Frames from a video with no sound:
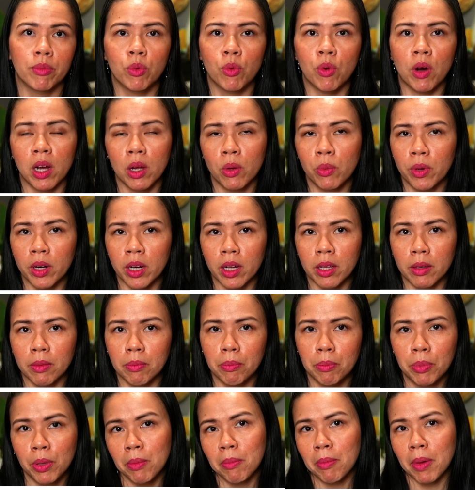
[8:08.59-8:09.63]
why would I
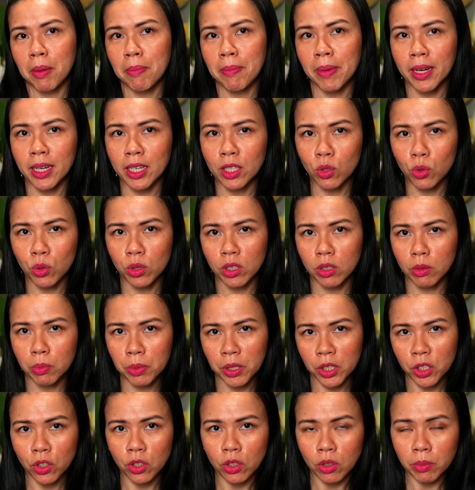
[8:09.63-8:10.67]
put my money towards
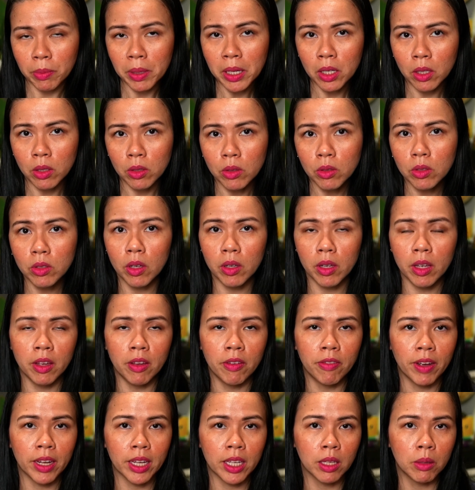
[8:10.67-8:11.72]
precious metals
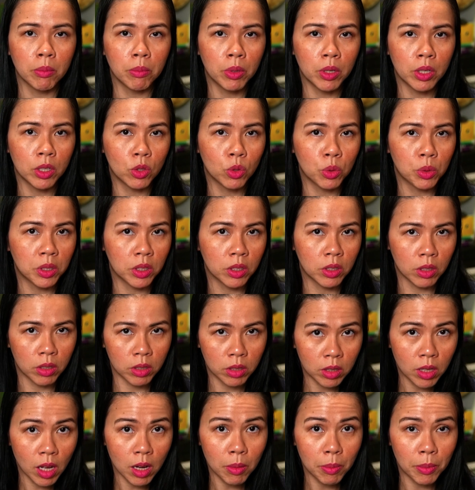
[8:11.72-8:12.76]
if I can put it towards the
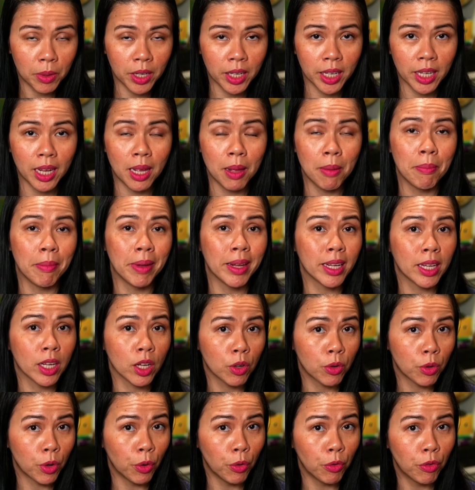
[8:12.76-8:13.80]
stock market and make it
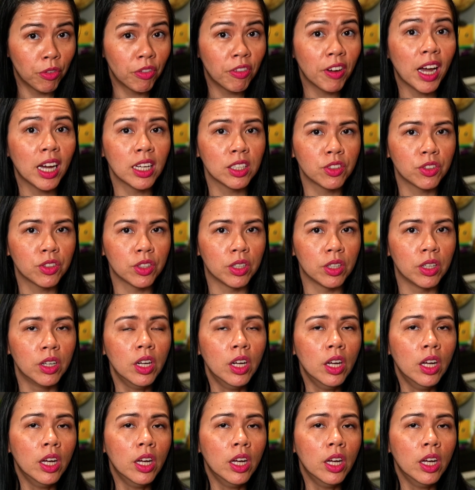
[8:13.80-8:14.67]
grow faster?